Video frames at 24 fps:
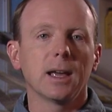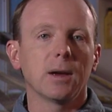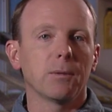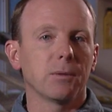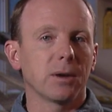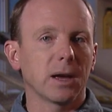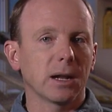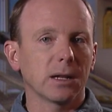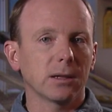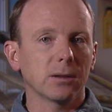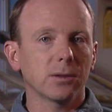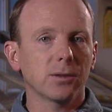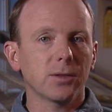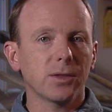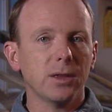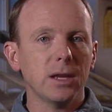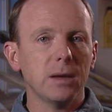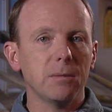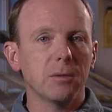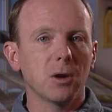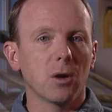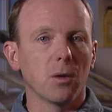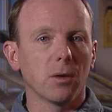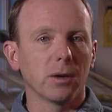We got a little
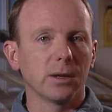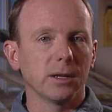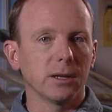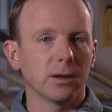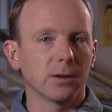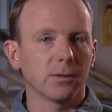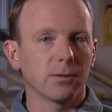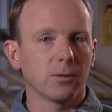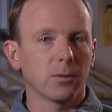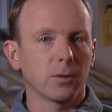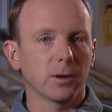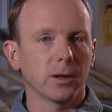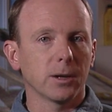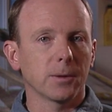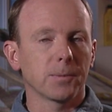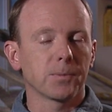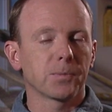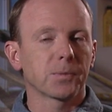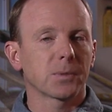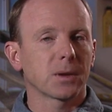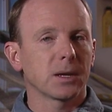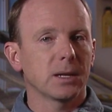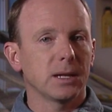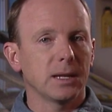theme going here for you.
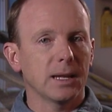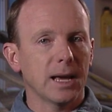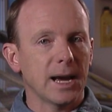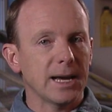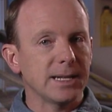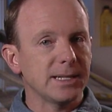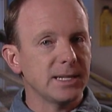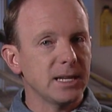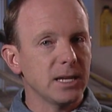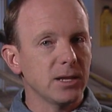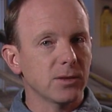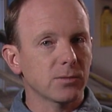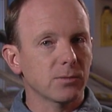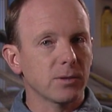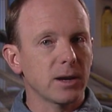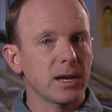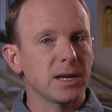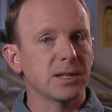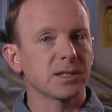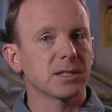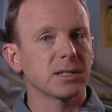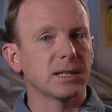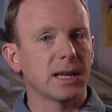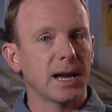19th
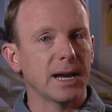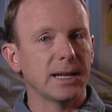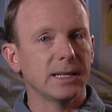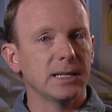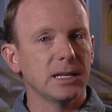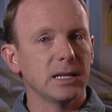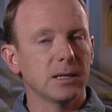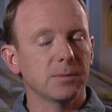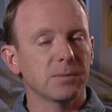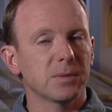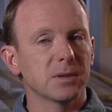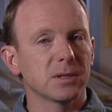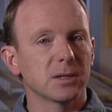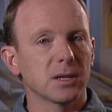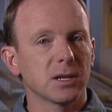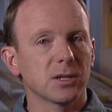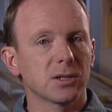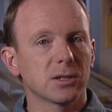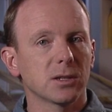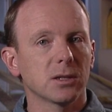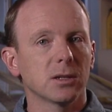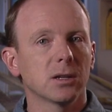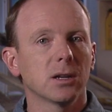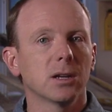race, 19th
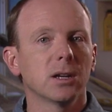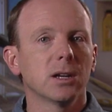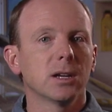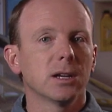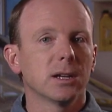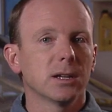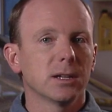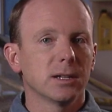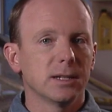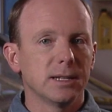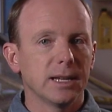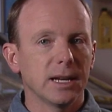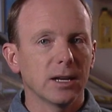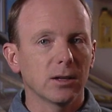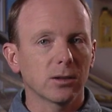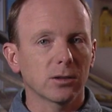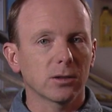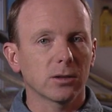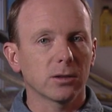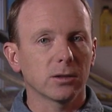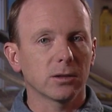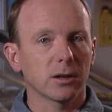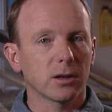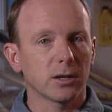position. Dale
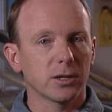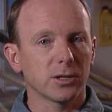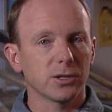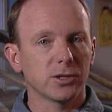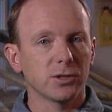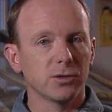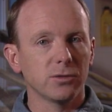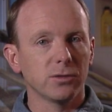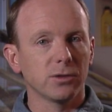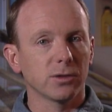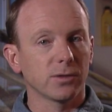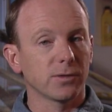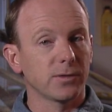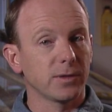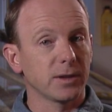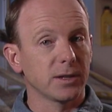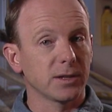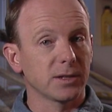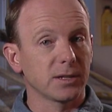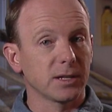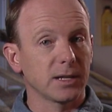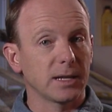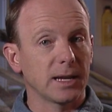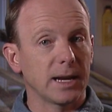Earnhardt Jr.
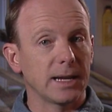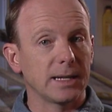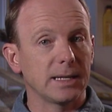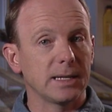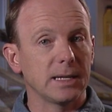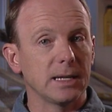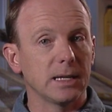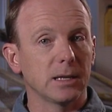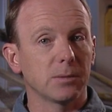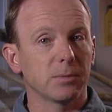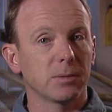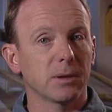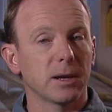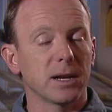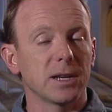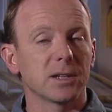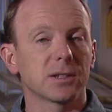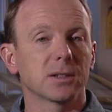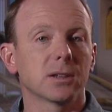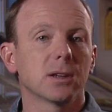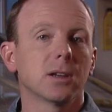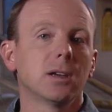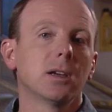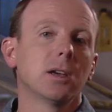finished in 19th
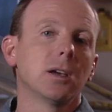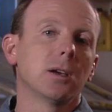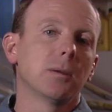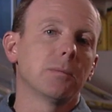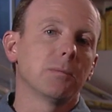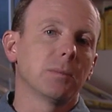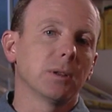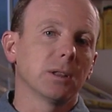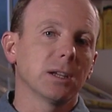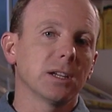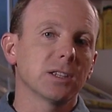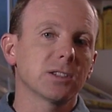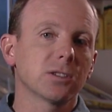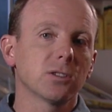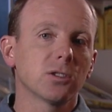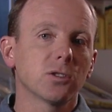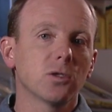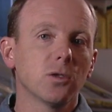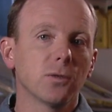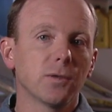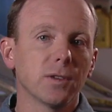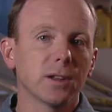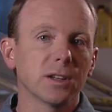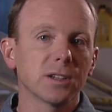place. But let's
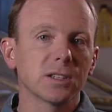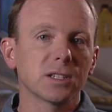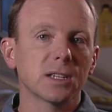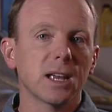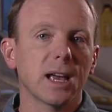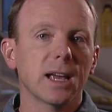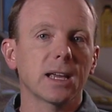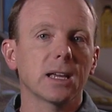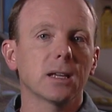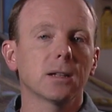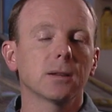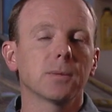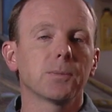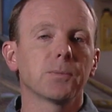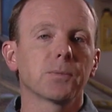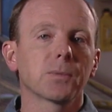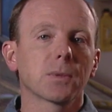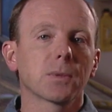look who finished second.